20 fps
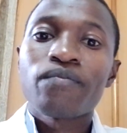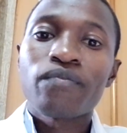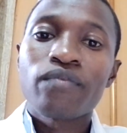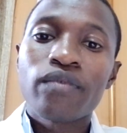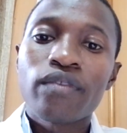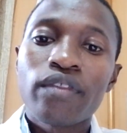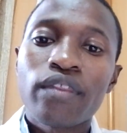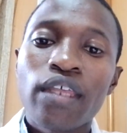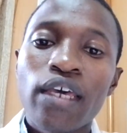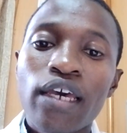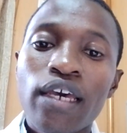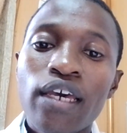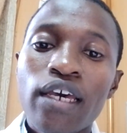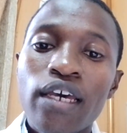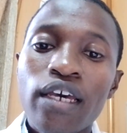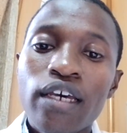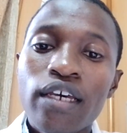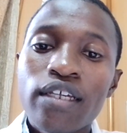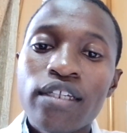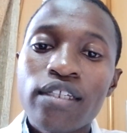the
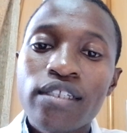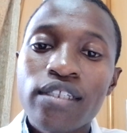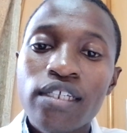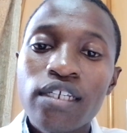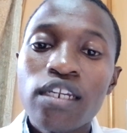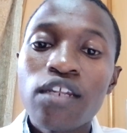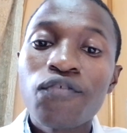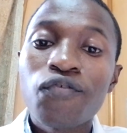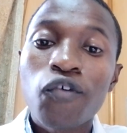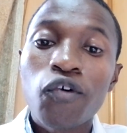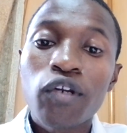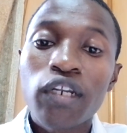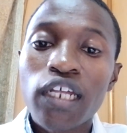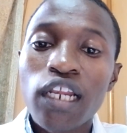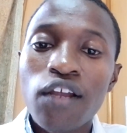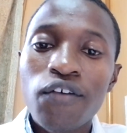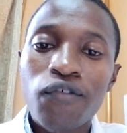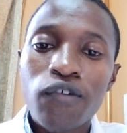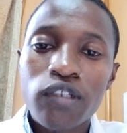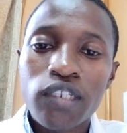CD4 T
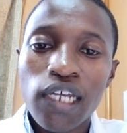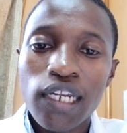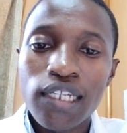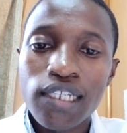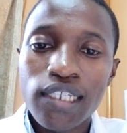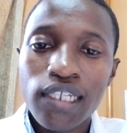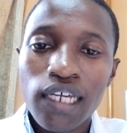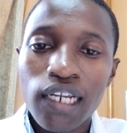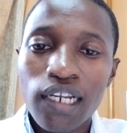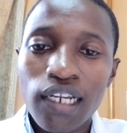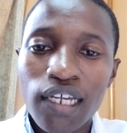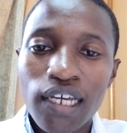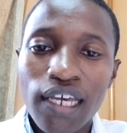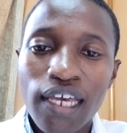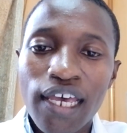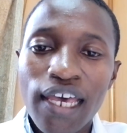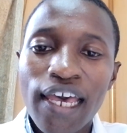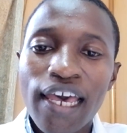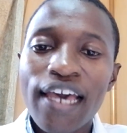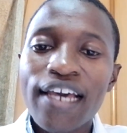lymphocyte cell.
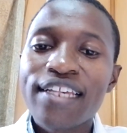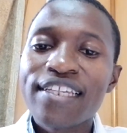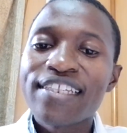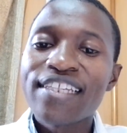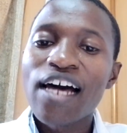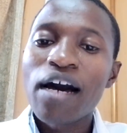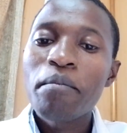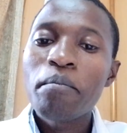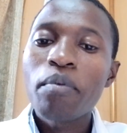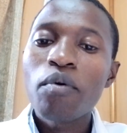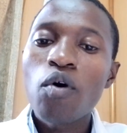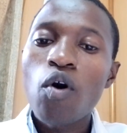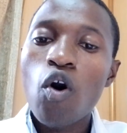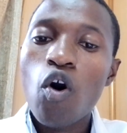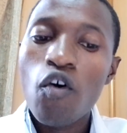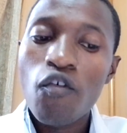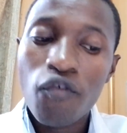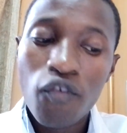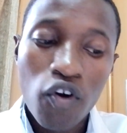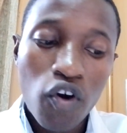Example
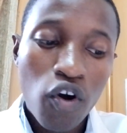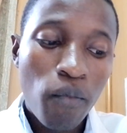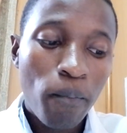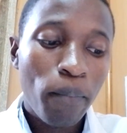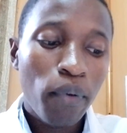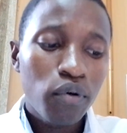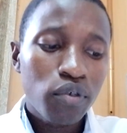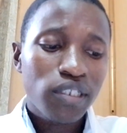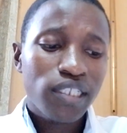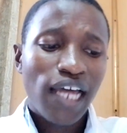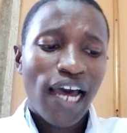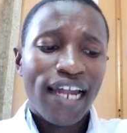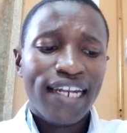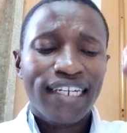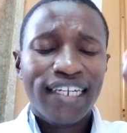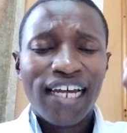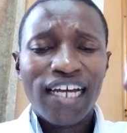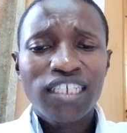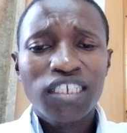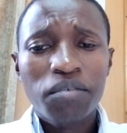of
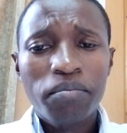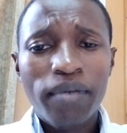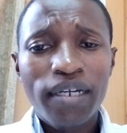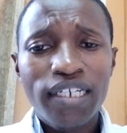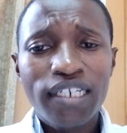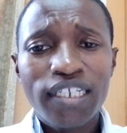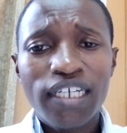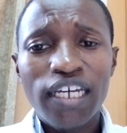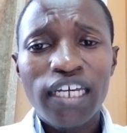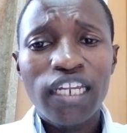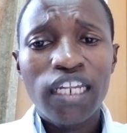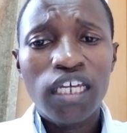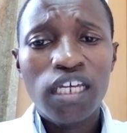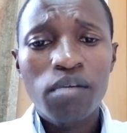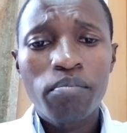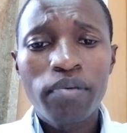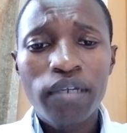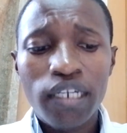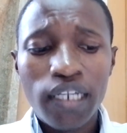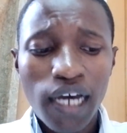post-attachment
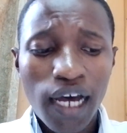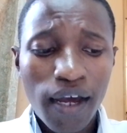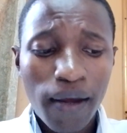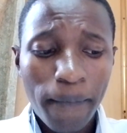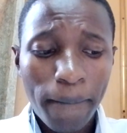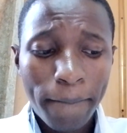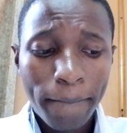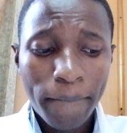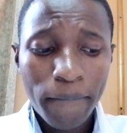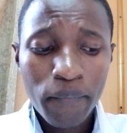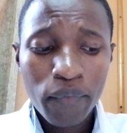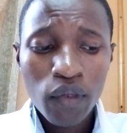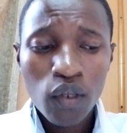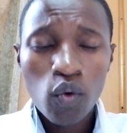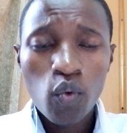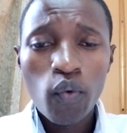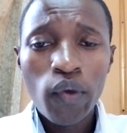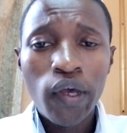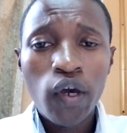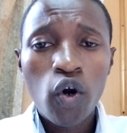inhibitor,
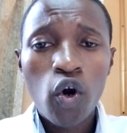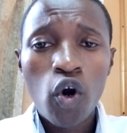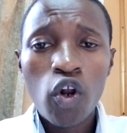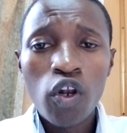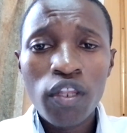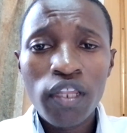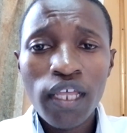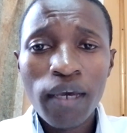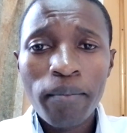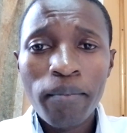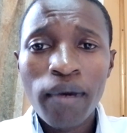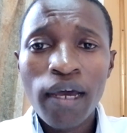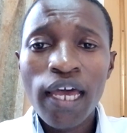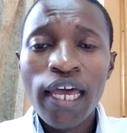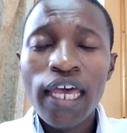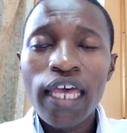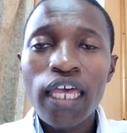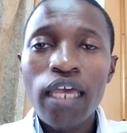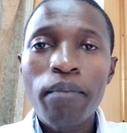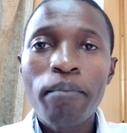we call them
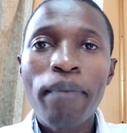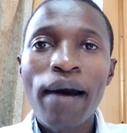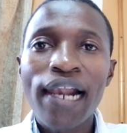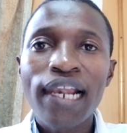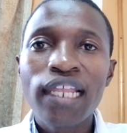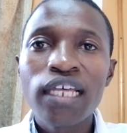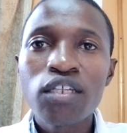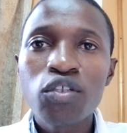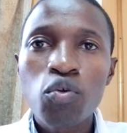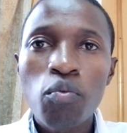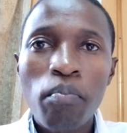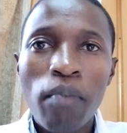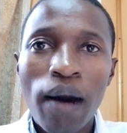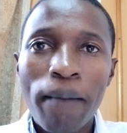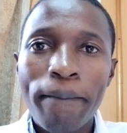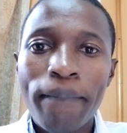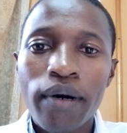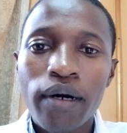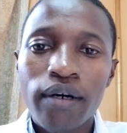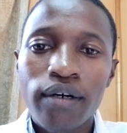
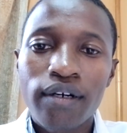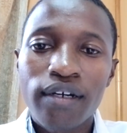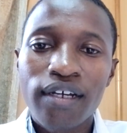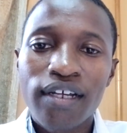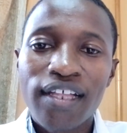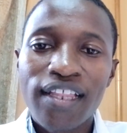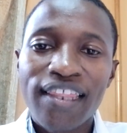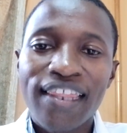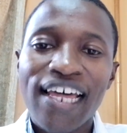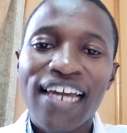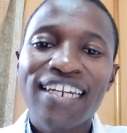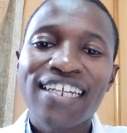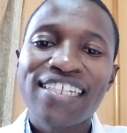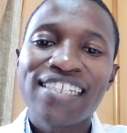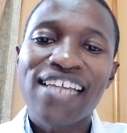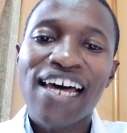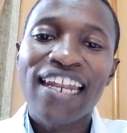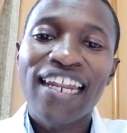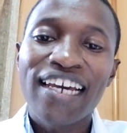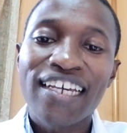ibalizumab. That is
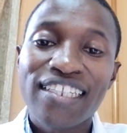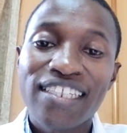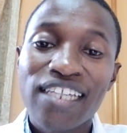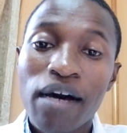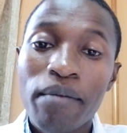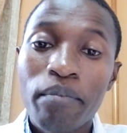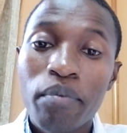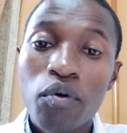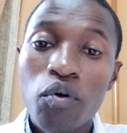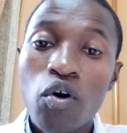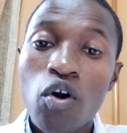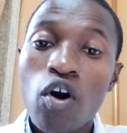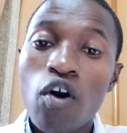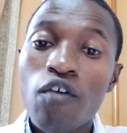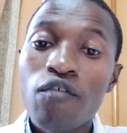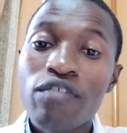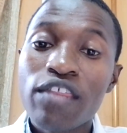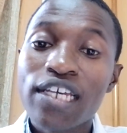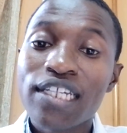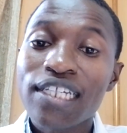an example
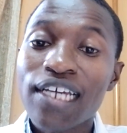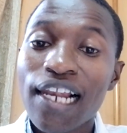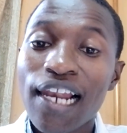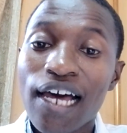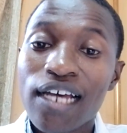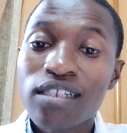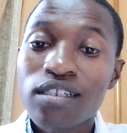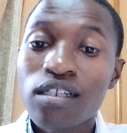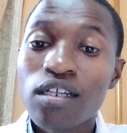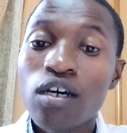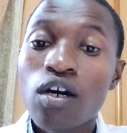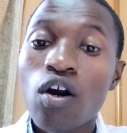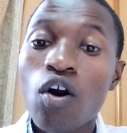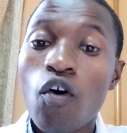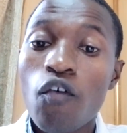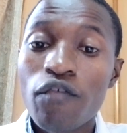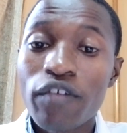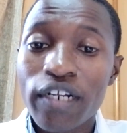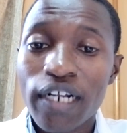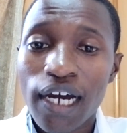of this class
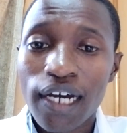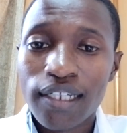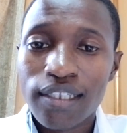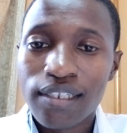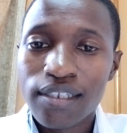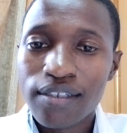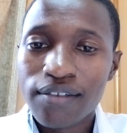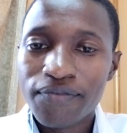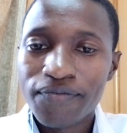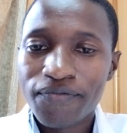of drugs.